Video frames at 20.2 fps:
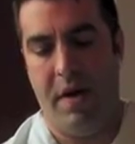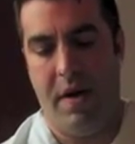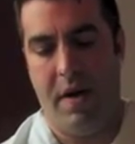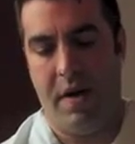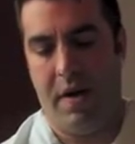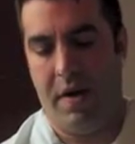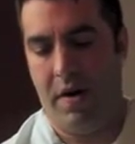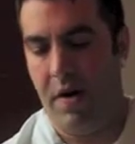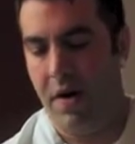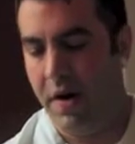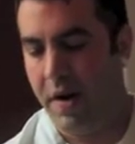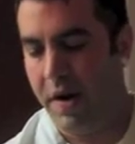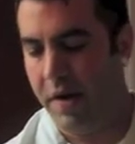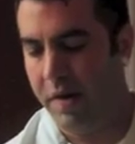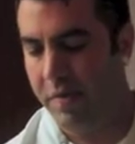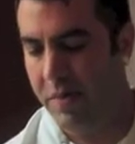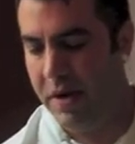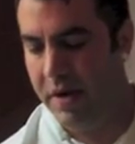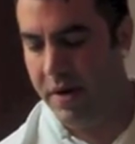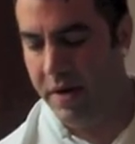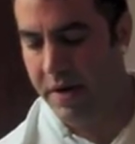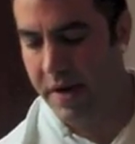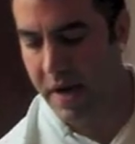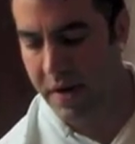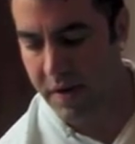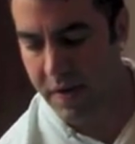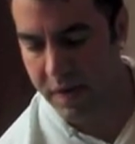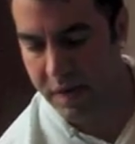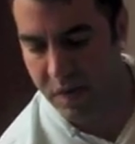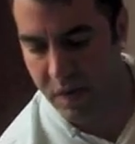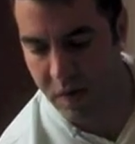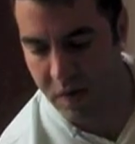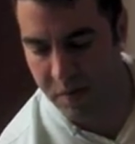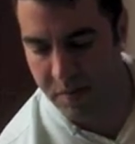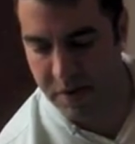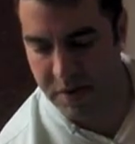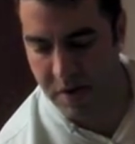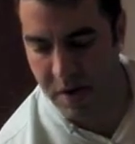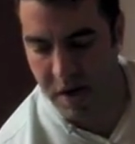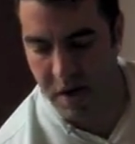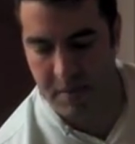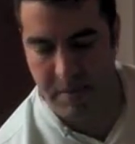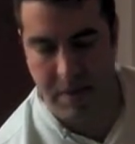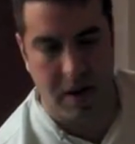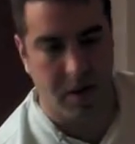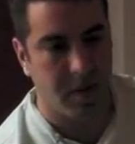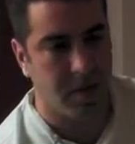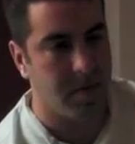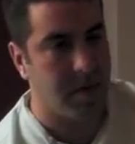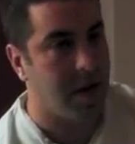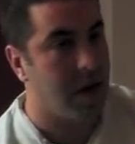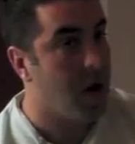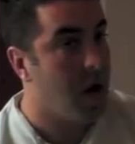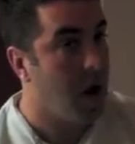Kirk has been down in the store, has been talking about it with me.